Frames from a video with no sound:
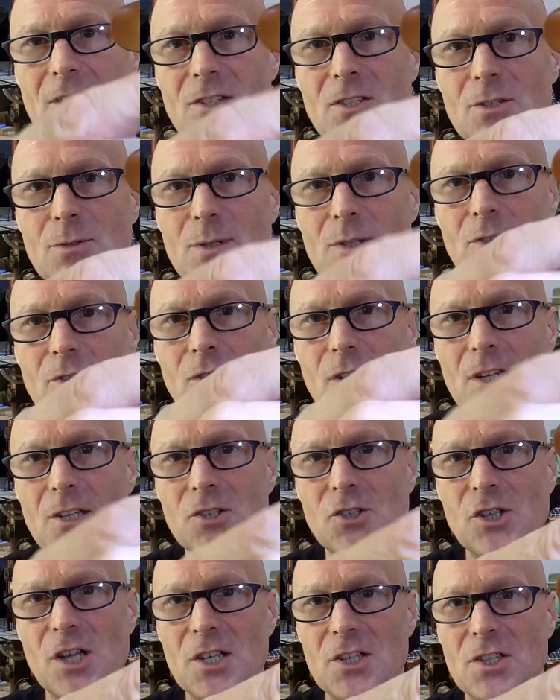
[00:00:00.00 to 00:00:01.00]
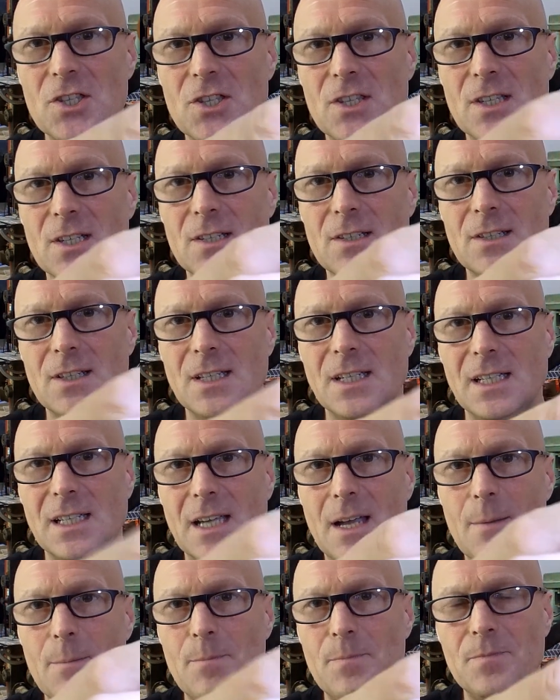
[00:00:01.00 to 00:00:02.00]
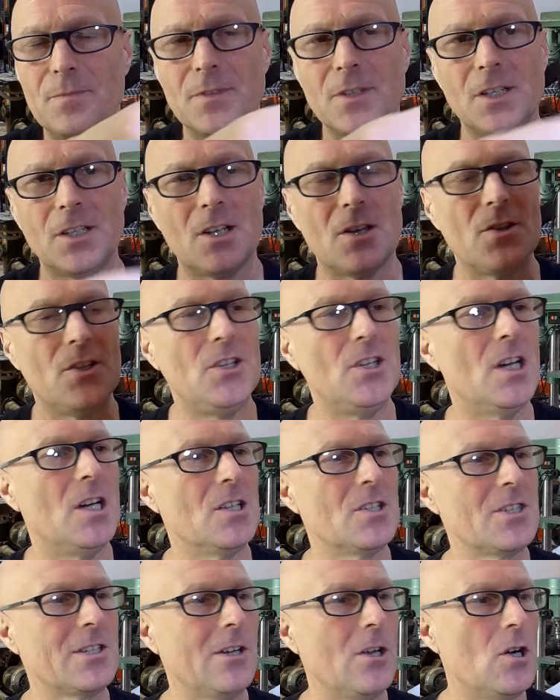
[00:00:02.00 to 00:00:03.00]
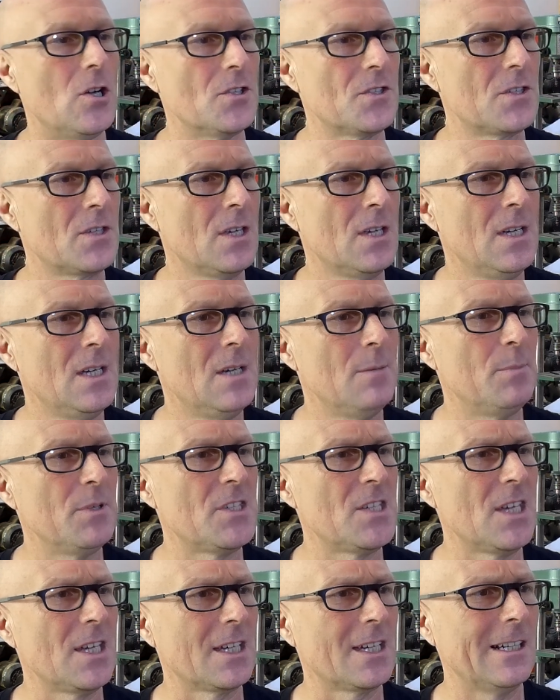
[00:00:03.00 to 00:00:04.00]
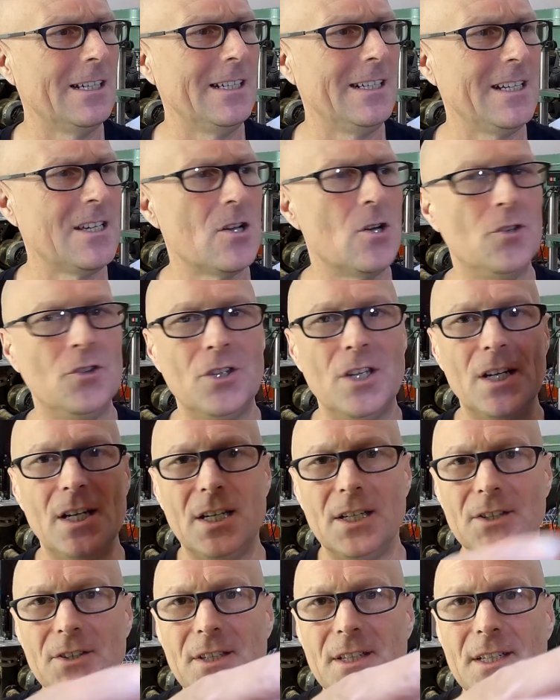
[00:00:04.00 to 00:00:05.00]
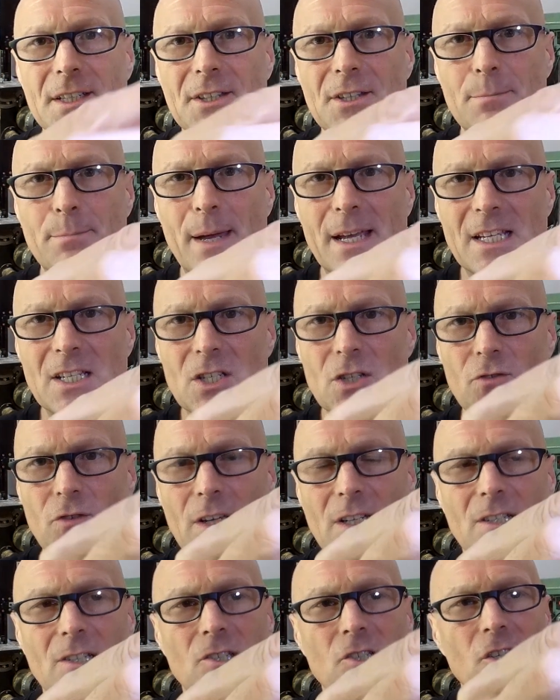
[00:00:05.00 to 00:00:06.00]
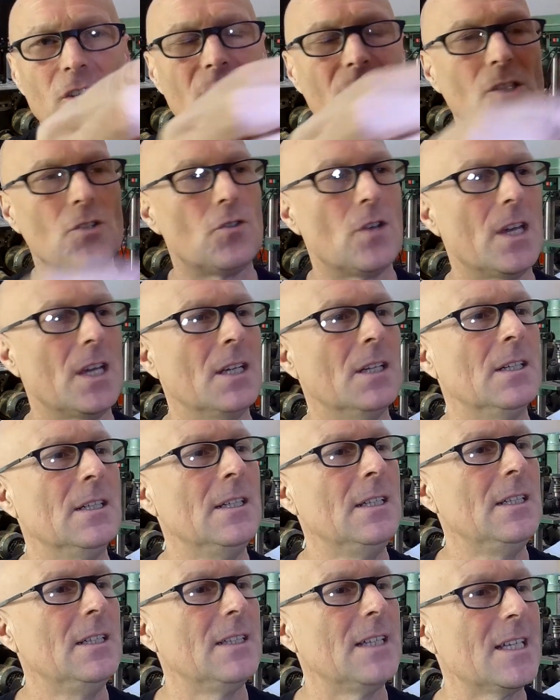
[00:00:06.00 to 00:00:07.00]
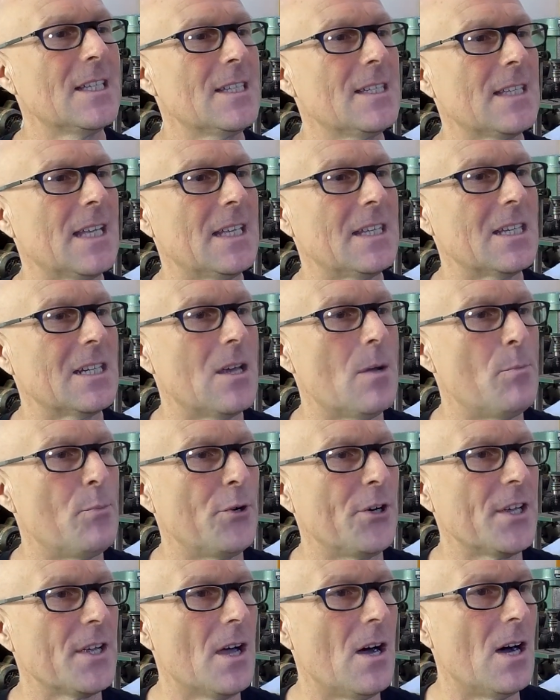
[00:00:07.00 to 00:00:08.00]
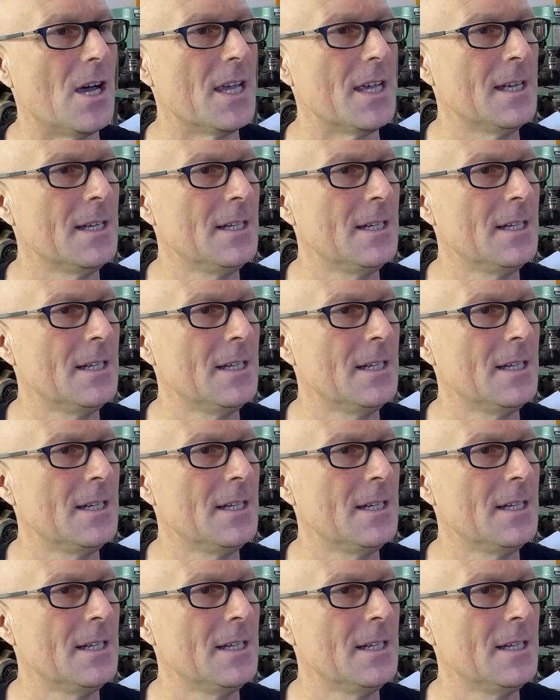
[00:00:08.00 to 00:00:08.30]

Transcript: to adjust the you know, the nut slots, particularly on the bass string, the G string. That's standing up pretty high.